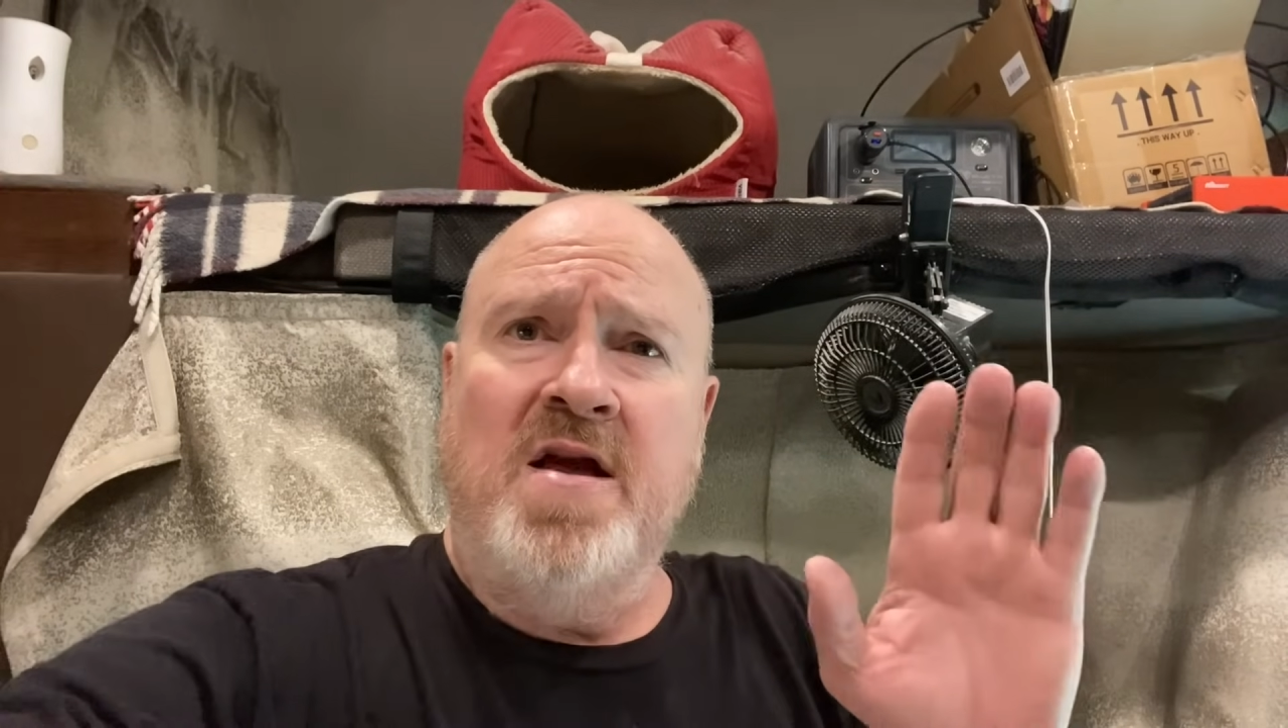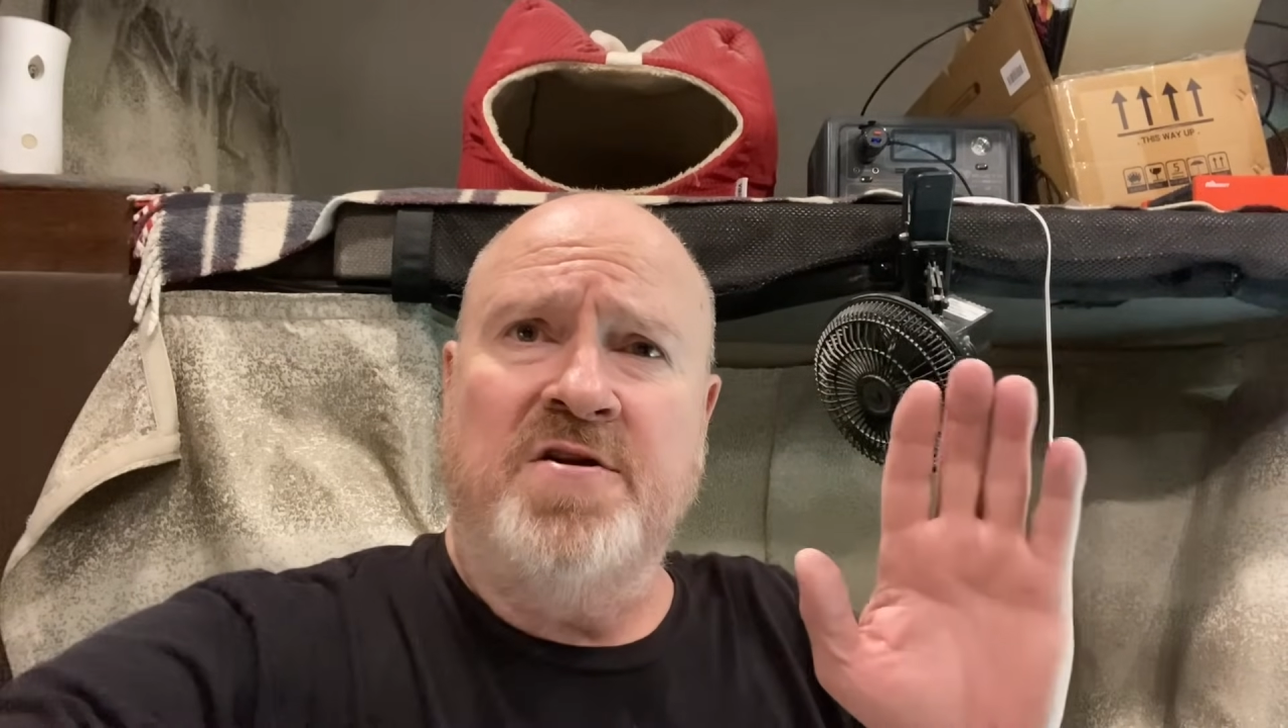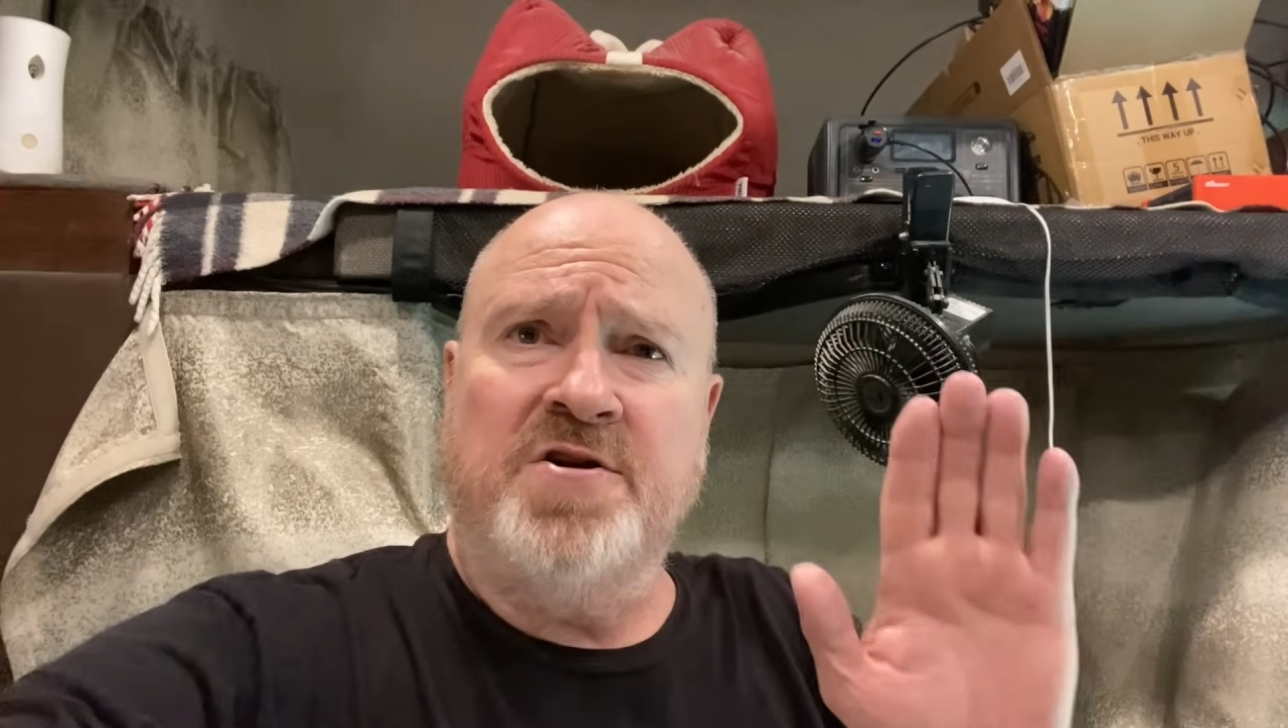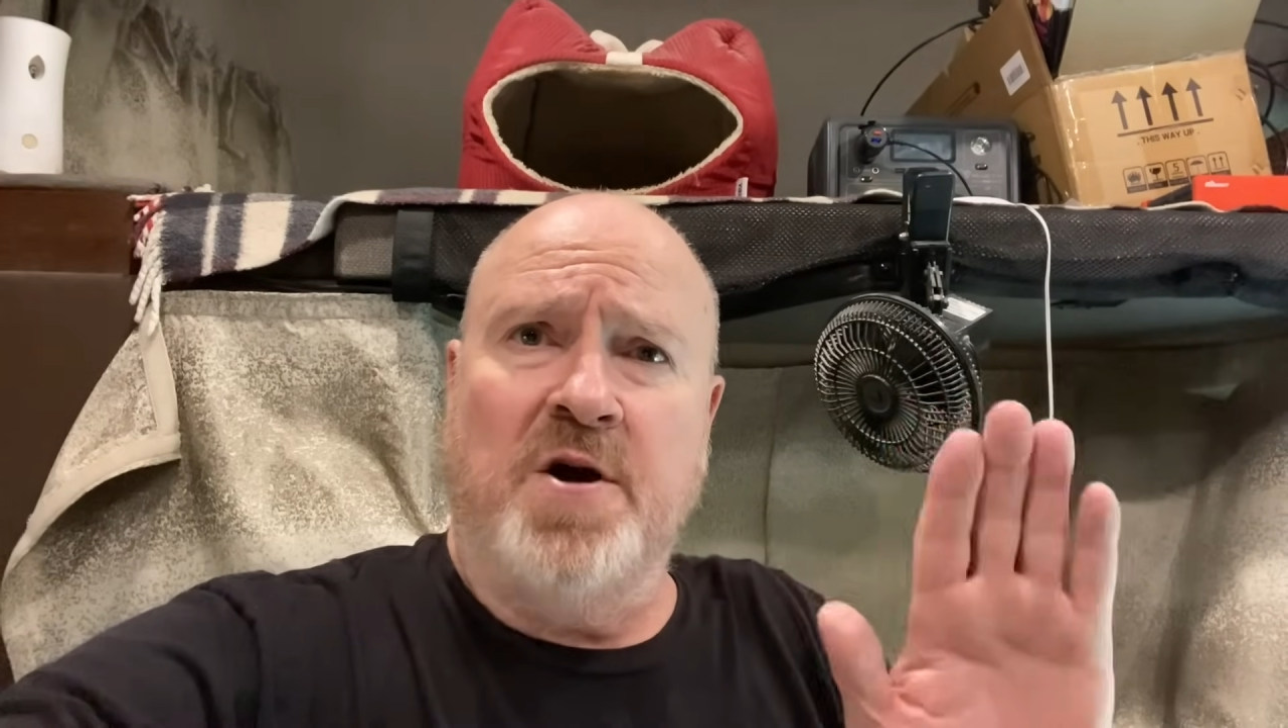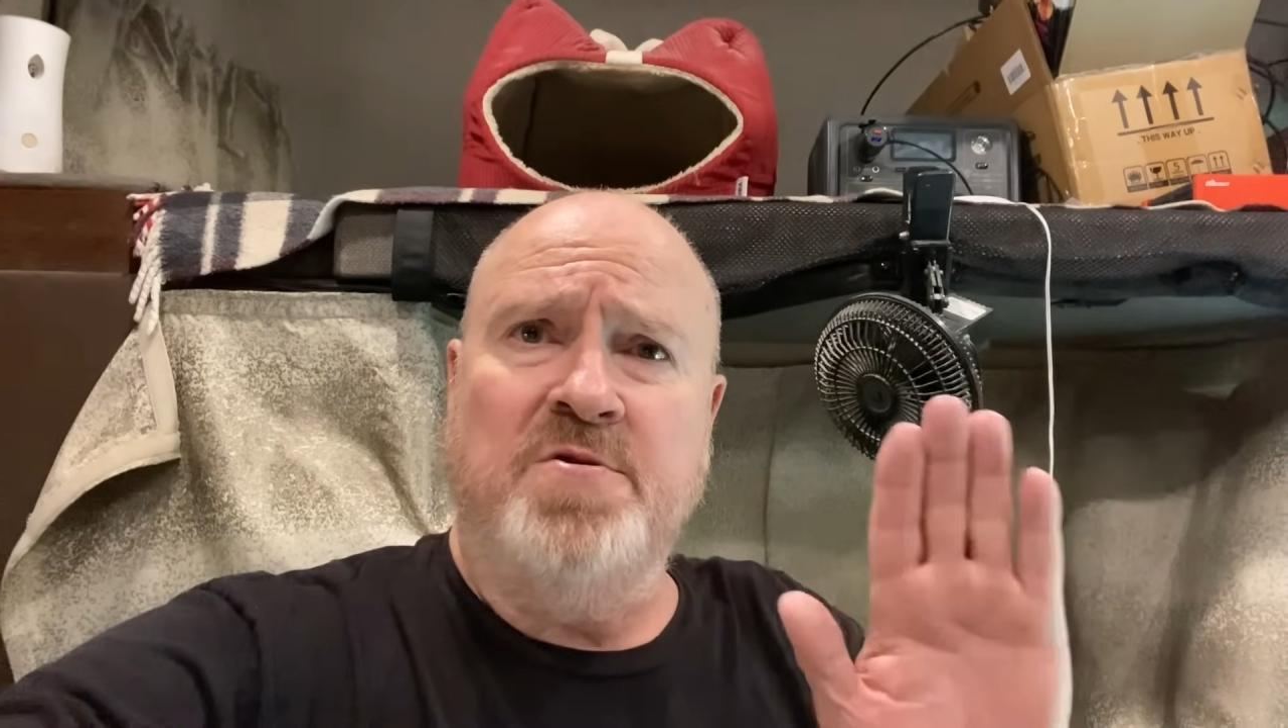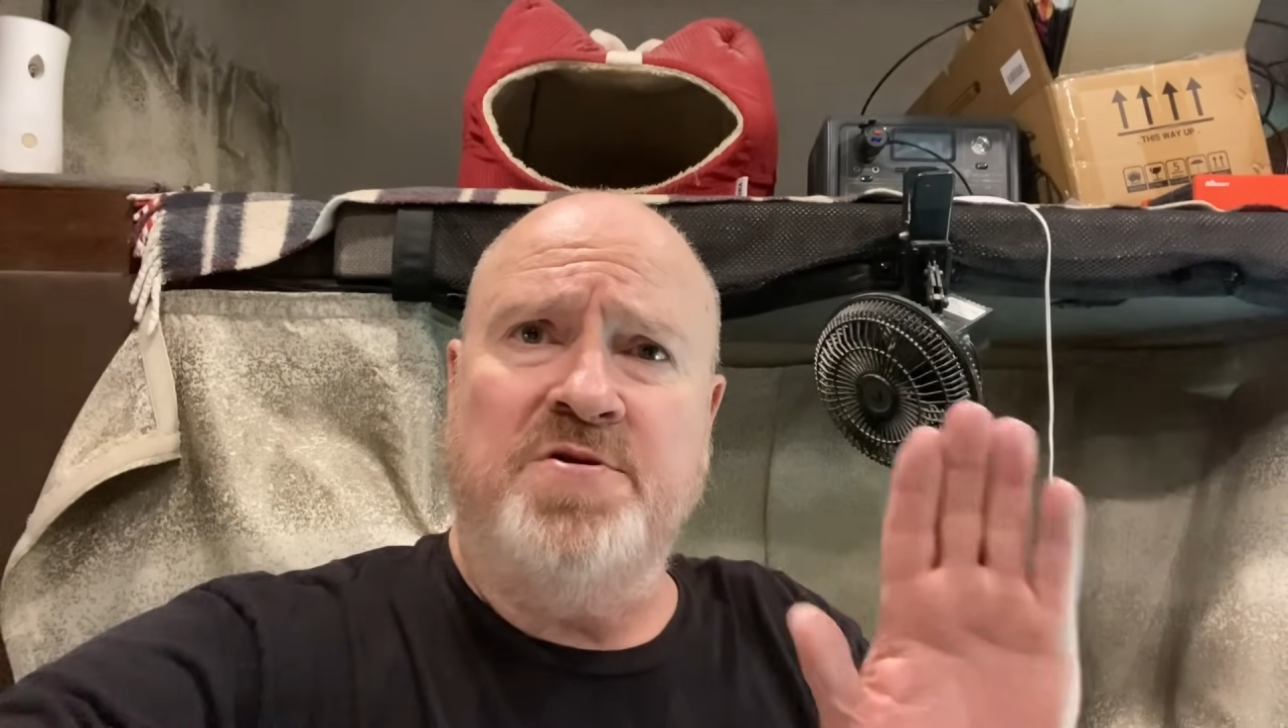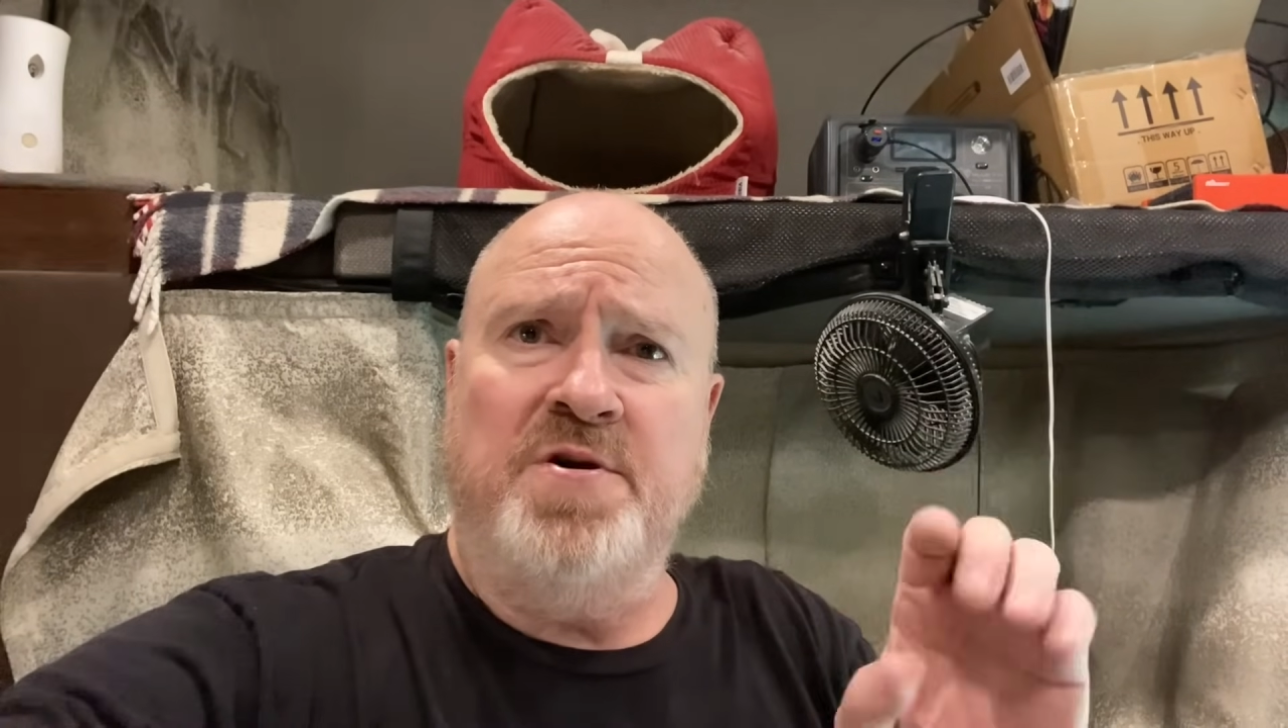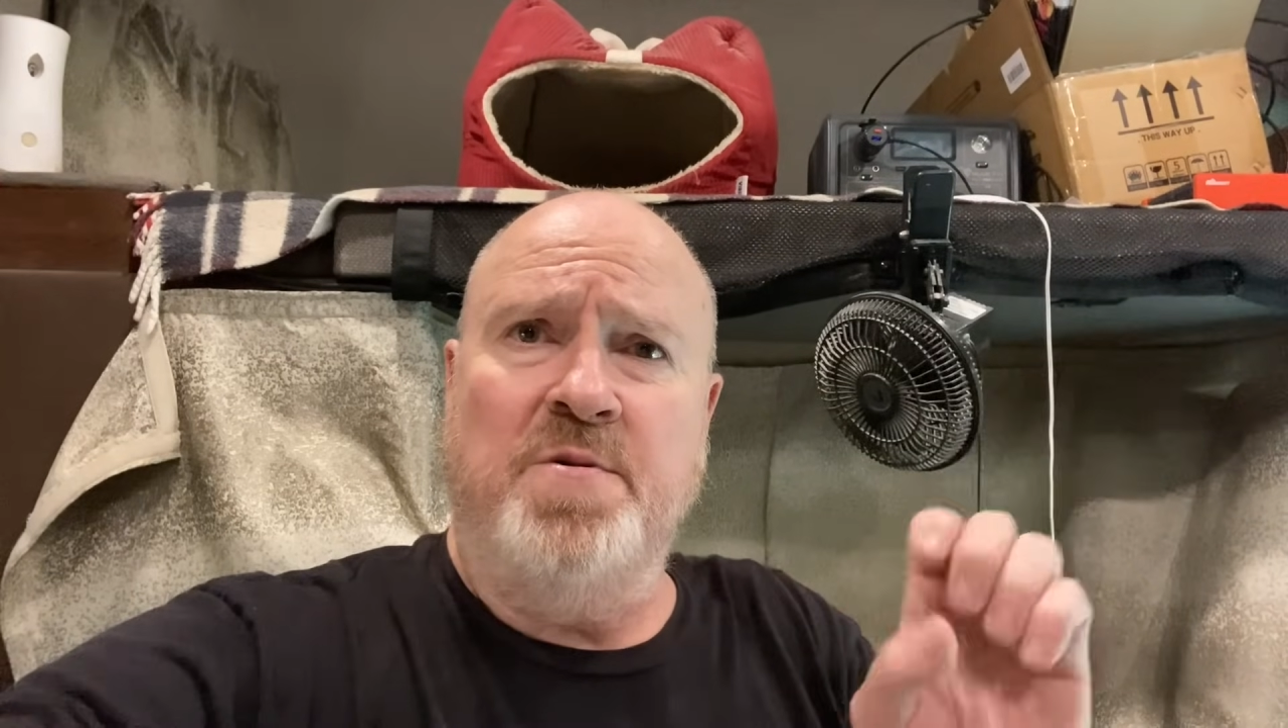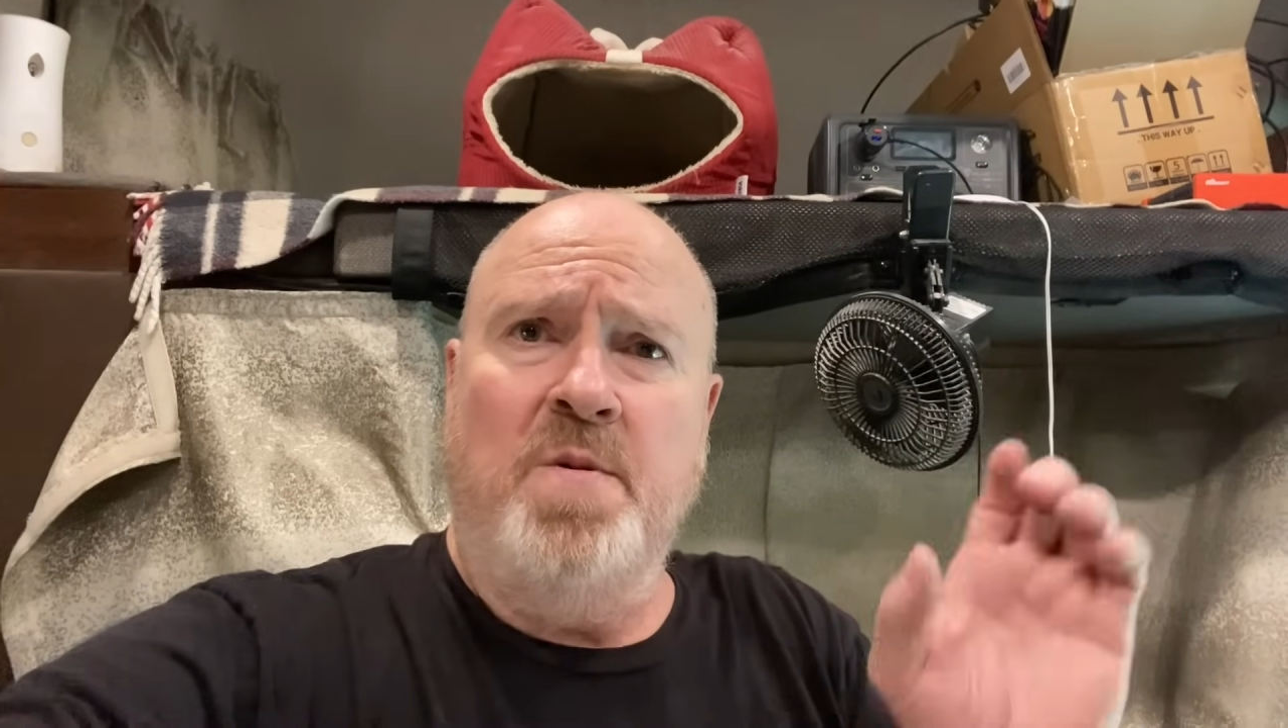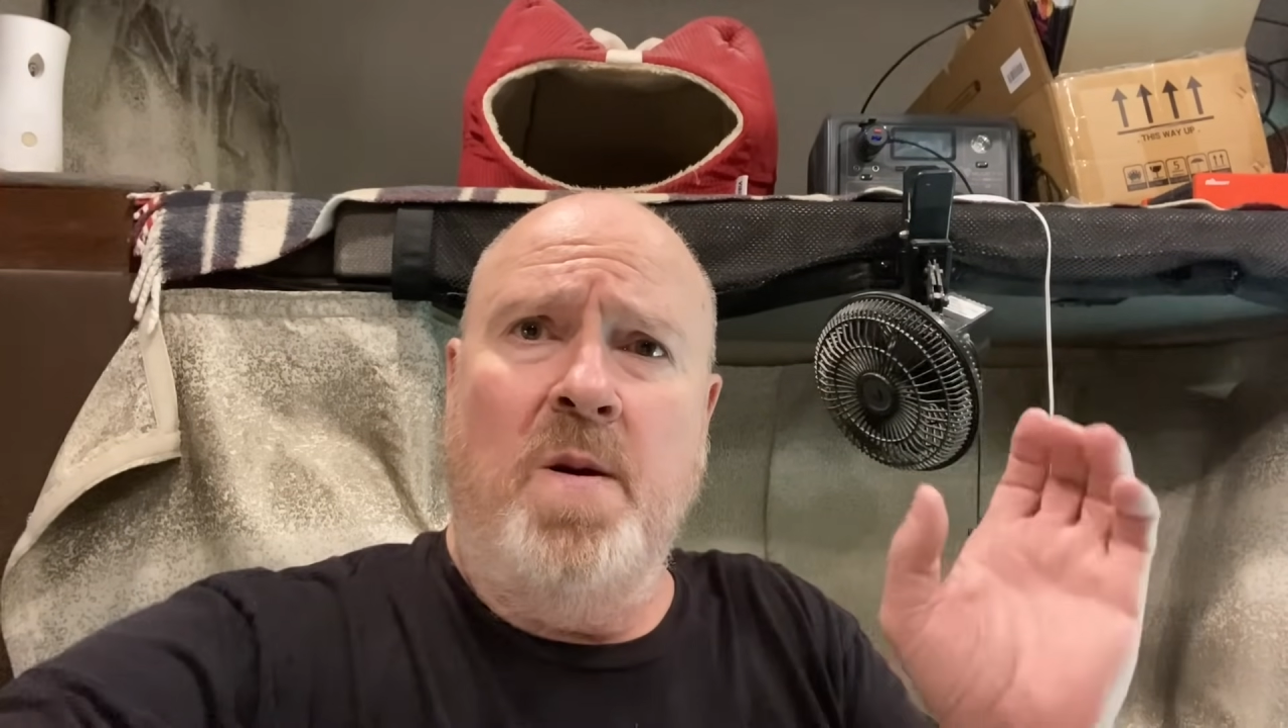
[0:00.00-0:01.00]
shows
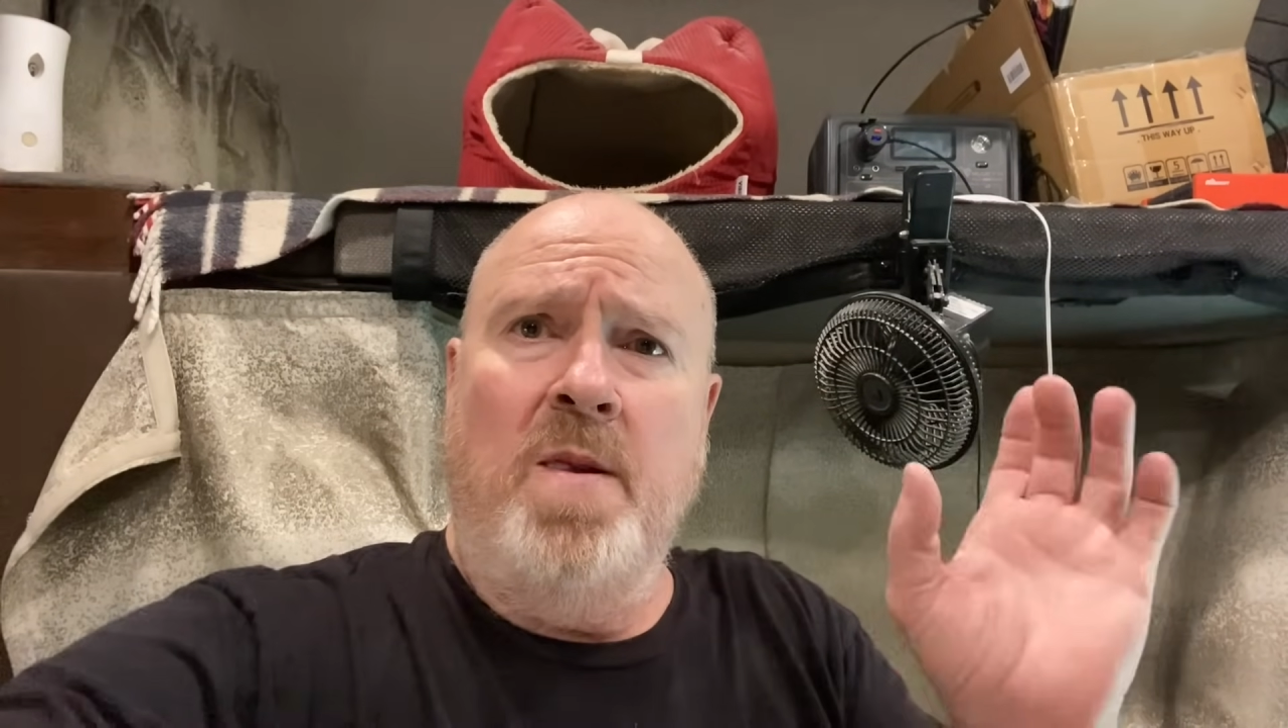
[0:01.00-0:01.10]
you